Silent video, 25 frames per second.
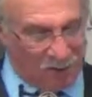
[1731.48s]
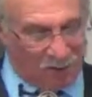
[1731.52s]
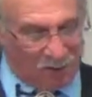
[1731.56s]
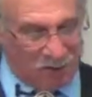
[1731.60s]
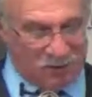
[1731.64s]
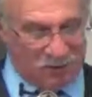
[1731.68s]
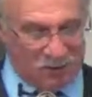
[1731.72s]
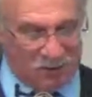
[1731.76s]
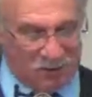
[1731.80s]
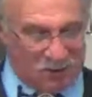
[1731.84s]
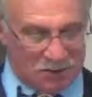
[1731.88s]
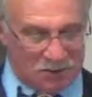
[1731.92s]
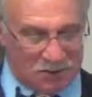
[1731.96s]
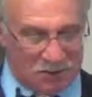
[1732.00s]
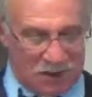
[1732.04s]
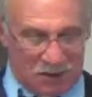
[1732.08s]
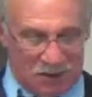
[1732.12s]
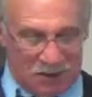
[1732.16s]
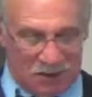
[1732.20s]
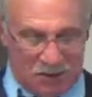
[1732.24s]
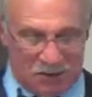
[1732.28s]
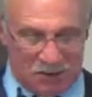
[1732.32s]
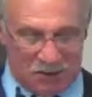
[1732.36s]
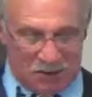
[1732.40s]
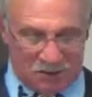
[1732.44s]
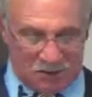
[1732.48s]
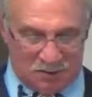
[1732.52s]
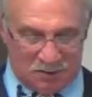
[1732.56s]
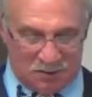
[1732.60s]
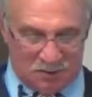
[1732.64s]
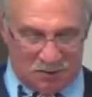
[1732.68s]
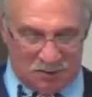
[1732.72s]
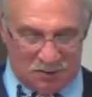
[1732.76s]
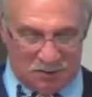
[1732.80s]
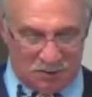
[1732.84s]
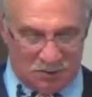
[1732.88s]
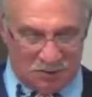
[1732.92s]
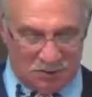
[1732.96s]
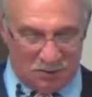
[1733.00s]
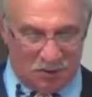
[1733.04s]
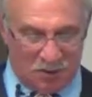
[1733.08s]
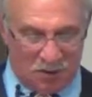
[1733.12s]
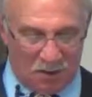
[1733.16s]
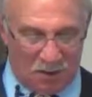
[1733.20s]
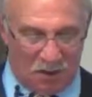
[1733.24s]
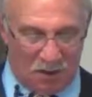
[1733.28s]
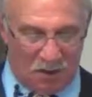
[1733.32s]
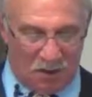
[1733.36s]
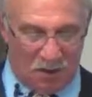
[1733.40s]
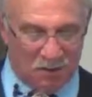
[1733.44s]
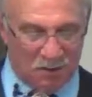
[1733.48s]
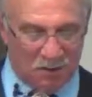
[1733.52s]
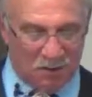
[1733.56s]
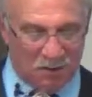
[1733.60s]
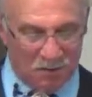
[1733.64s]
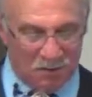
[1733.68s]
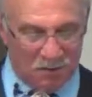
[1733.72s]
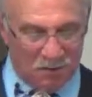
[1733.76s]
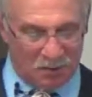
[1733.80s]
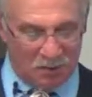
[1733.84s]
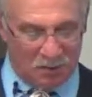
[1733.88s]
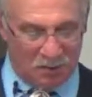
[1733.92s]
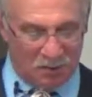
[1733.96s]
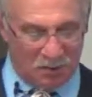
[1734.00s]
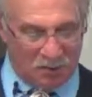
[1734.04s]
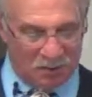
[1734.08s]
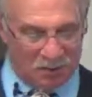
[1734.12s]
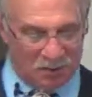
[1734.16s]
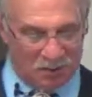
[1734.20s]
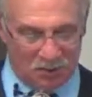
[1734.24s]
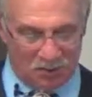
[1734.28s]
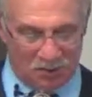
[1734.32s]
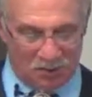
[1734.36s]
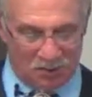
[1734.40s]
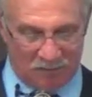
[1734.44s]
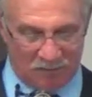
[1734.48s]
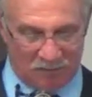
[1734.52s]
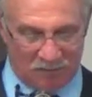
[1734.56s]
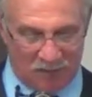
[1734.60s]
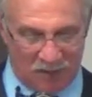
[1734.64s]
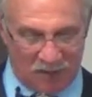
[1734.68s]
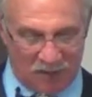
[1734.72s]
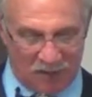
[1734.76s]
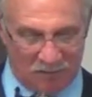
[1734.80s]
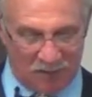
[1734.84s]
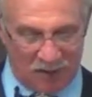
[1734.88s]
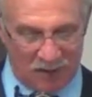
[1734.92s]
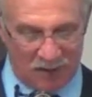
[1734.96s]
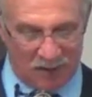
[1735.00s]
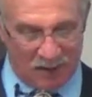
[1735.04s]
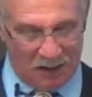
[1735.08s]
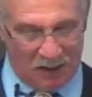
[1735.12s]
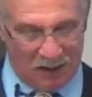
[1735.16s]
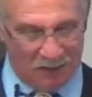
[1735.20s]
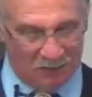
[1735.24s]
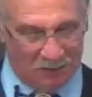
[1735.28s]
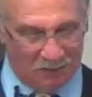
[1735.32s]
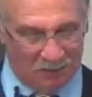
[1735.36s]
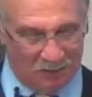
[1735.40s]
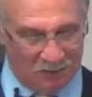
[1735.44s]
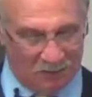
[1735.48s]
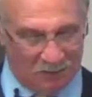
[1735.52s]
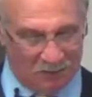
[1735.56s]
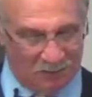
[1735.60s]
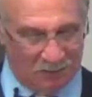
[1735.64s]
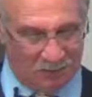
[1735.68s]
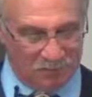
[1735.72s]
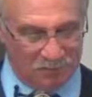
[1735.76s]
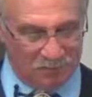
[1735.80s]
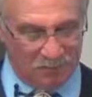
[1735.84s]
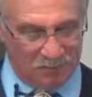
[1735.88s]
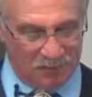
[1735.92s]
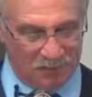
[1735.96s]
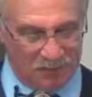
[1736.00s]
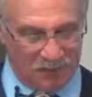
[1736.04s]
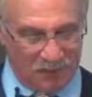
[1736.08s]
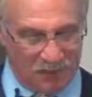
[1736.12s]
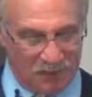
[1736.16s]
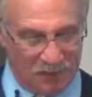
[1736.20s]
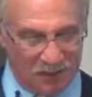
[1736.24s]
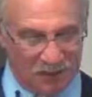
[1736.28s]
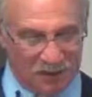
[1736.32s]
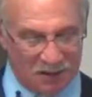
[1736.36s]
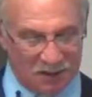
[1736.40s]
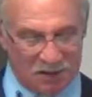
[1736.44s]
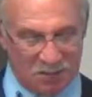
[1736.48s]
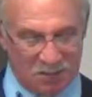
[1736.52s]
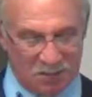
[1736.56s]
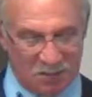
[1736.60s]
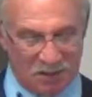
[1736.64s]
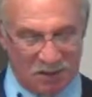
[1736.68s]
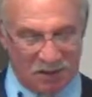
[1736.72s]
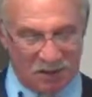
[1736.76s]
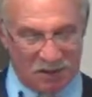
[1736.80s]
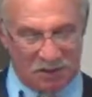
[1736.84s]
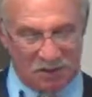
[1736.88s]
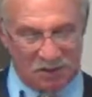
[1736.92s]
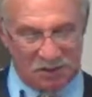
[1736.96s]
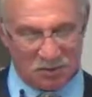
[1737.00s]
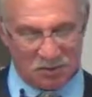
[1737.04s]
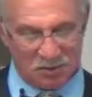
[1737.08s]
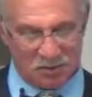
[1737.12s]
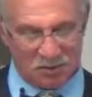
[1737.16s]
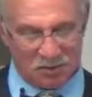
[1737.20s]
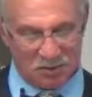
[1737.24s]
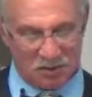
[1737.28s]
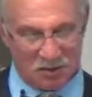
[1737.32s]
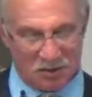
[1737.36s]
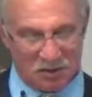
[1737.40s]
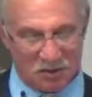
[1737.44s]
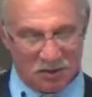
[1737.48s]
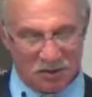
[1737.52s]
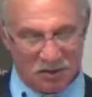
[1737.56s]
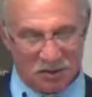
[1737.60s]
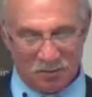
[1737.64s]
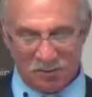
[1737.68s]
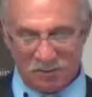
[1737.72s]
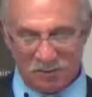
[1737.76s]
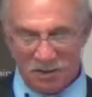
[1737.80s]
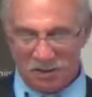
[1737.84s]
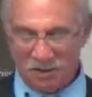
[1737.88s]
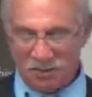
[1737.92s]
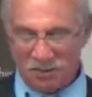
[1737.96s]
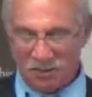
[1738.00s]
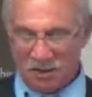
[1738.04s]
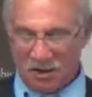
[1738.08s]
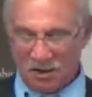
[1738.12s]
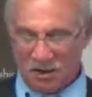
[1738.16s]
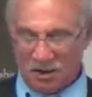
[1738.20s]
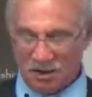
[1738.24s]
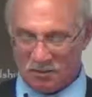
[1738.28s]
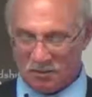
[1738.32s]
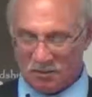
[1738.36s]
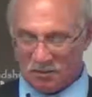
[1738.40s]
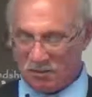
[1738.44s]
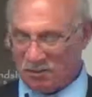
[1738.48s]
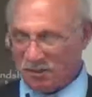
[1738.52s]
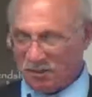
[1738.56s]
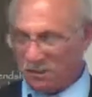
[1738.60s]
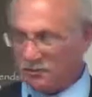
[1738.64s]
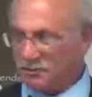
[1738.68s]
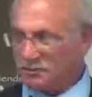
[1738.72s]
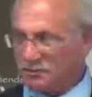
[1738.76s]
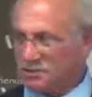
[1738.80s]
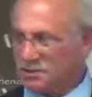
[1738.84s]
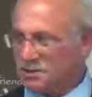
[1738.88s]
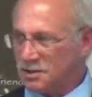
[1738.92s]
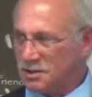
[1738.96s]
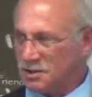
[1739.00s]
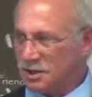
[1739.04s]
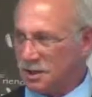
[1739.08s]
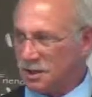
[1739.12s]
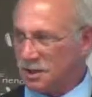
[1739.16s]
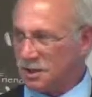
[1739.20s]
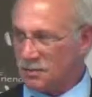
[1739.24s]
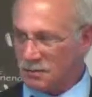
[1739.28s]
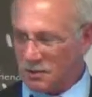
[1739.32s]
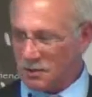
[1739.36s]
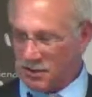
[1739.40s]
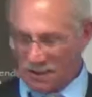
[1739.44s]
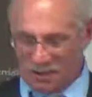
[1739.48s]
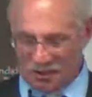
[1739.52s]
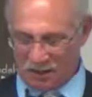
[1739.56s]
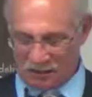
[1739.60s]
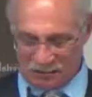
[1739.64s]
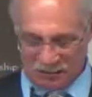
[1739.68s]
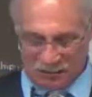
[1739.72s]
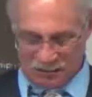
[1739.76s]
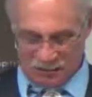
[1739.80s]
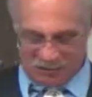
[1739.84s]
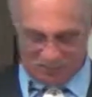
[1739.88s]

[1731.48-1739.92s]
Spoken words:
She's an author, a certified medium, and an inspirational speaker. Please welcome Reverend Jonella Bachman.